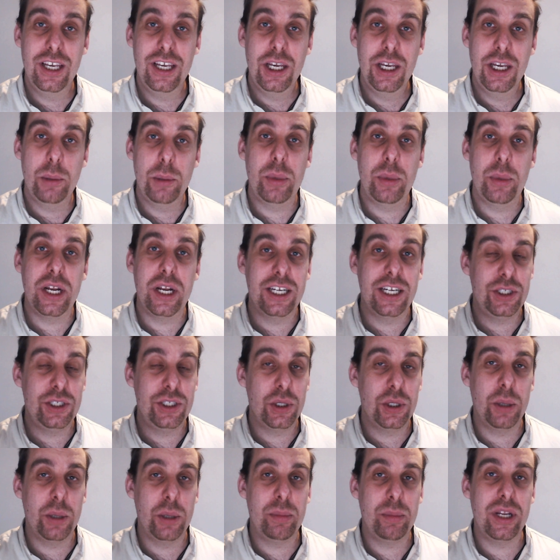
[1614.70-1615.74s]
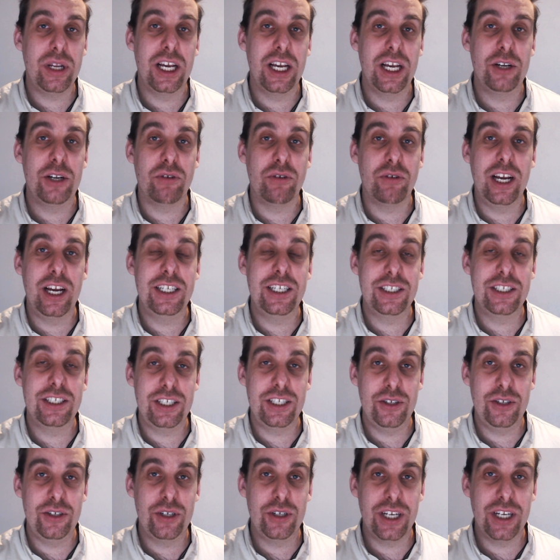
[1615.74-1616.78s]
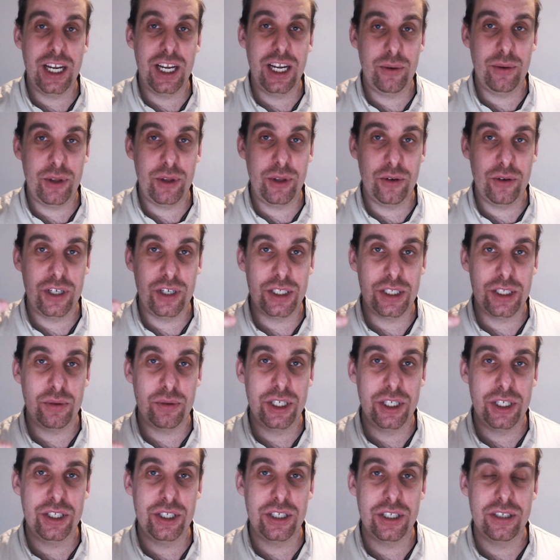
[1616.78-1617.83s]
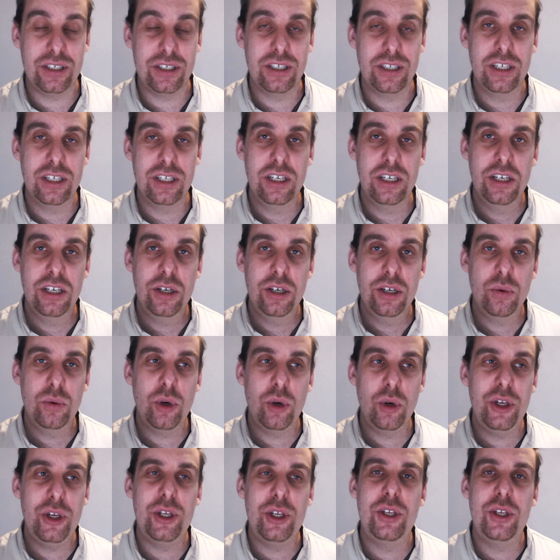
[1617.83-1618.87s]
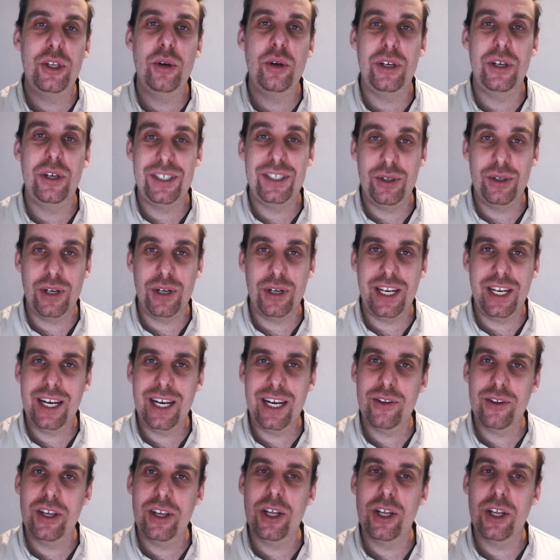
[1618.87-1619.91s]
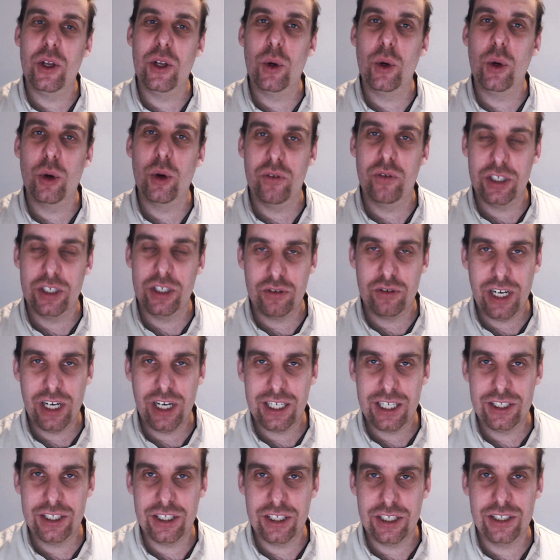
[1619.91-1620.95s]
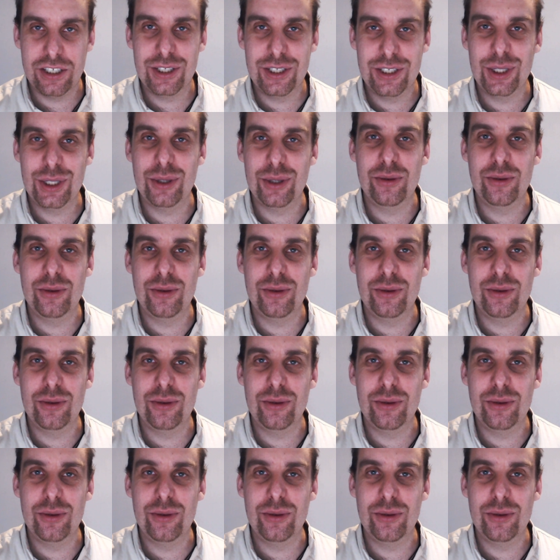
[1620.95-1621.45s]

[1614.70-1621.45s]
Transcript: But as you apply grace and you connect with your intuition, what you do is you allow the law of attraction to,